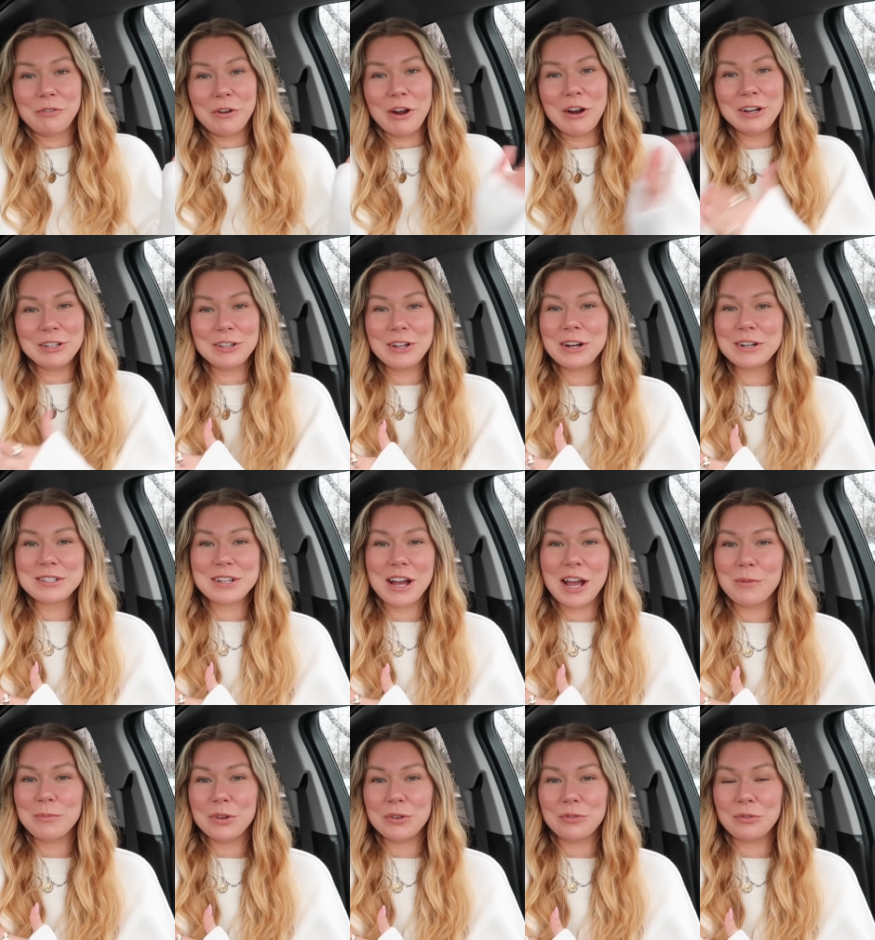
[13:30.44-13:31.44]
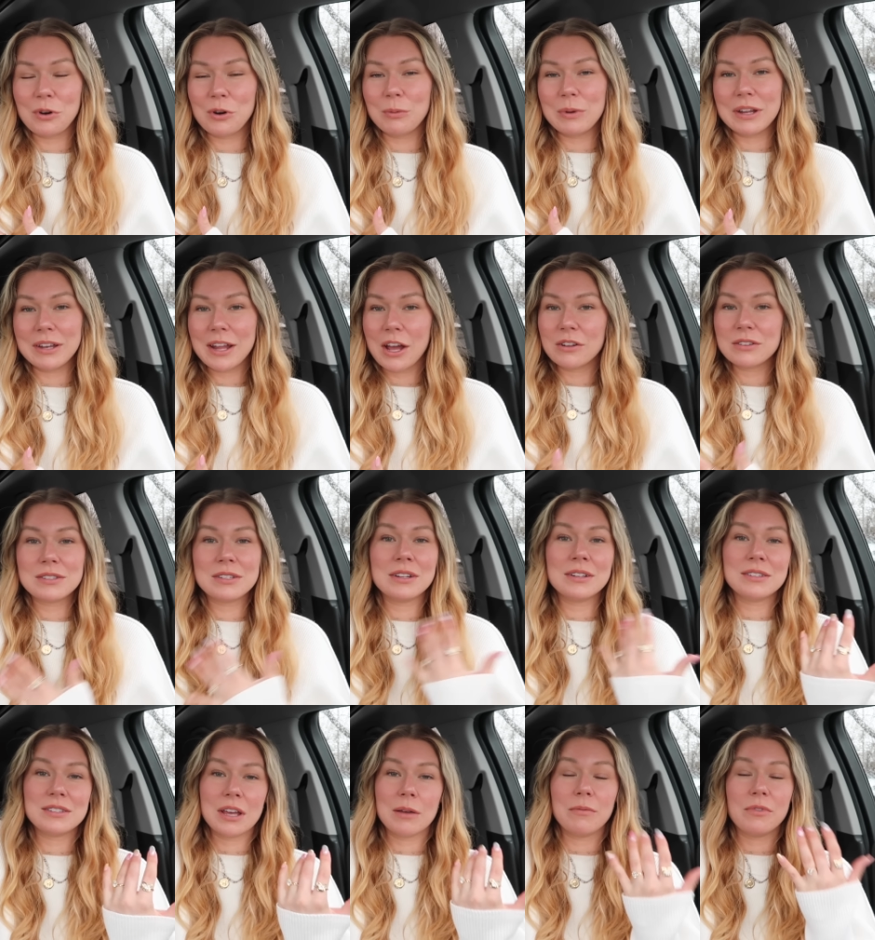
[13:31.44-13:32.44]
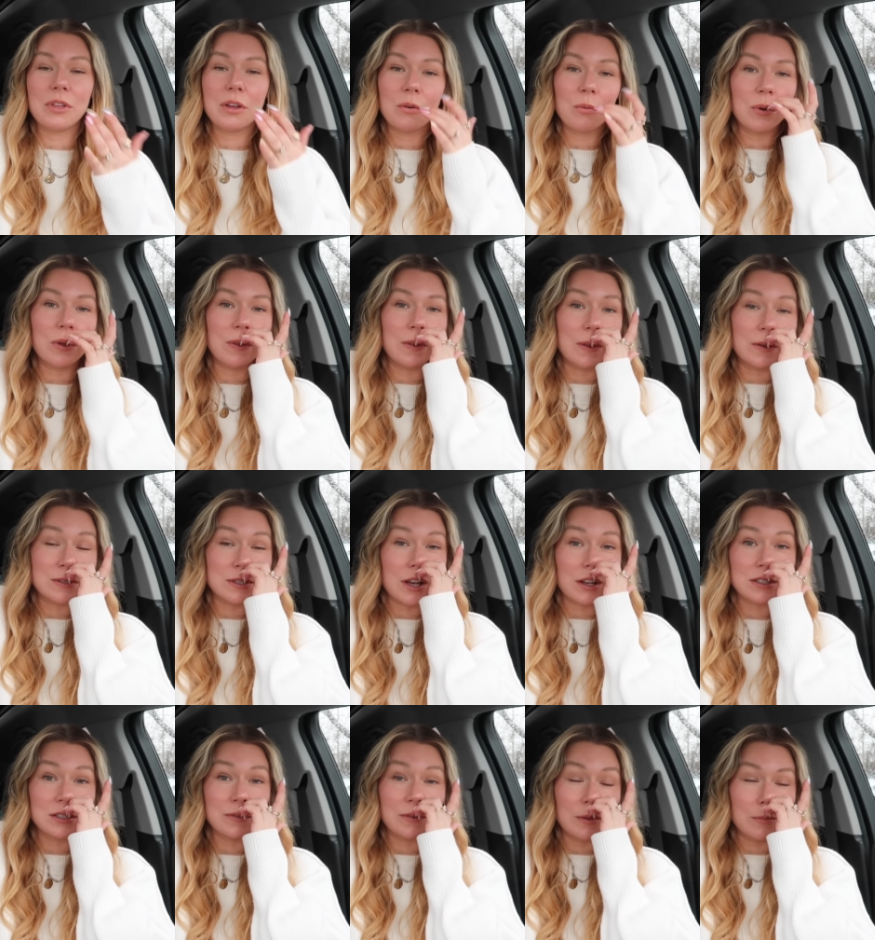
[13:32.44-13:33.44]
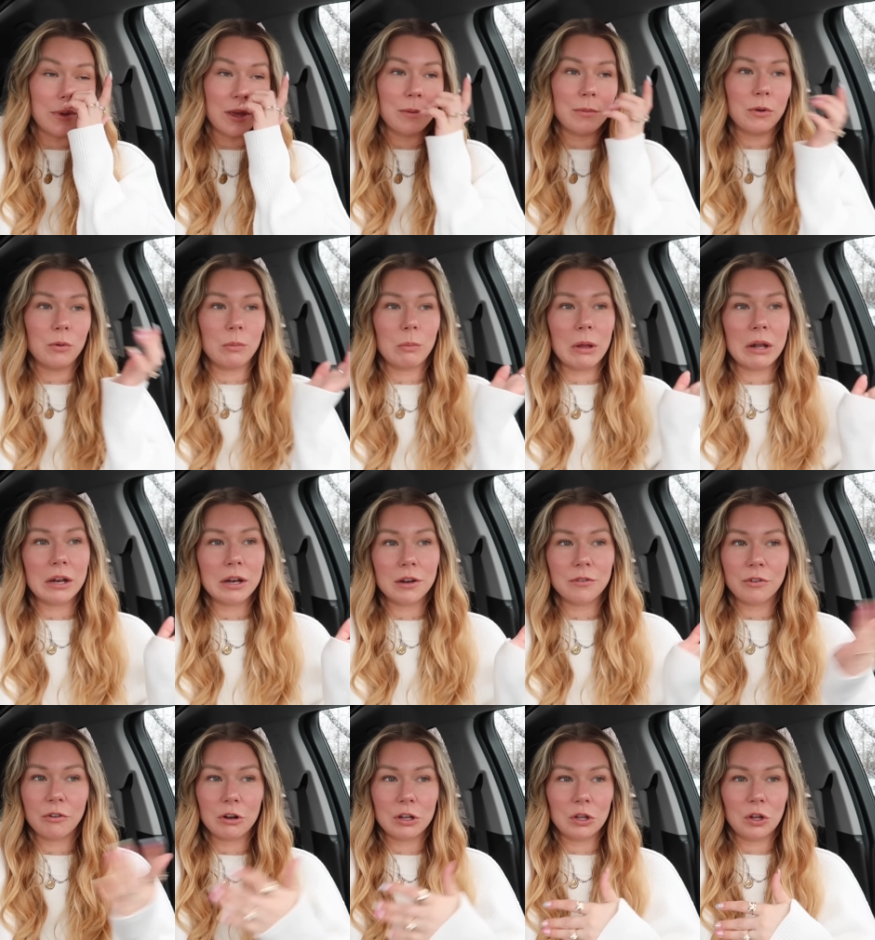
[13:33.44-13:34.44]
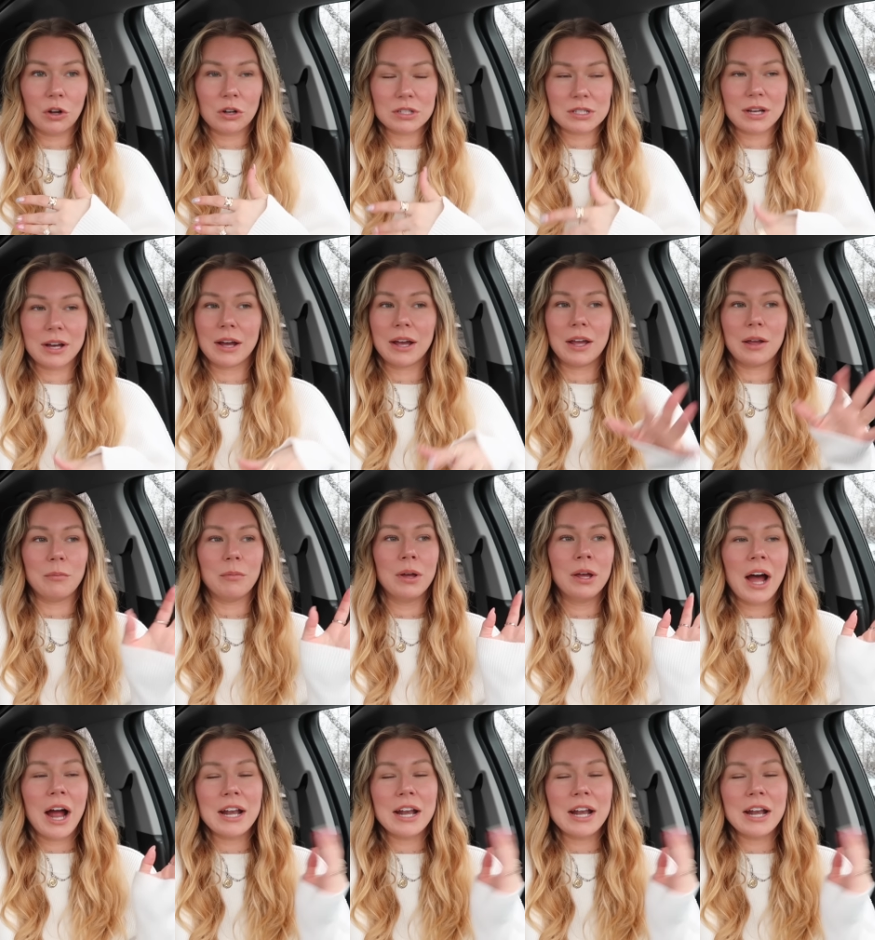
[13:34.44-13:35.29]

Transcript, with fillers: a very long time before we announced it. Same thing with the sex of the baby, we waited a very long time.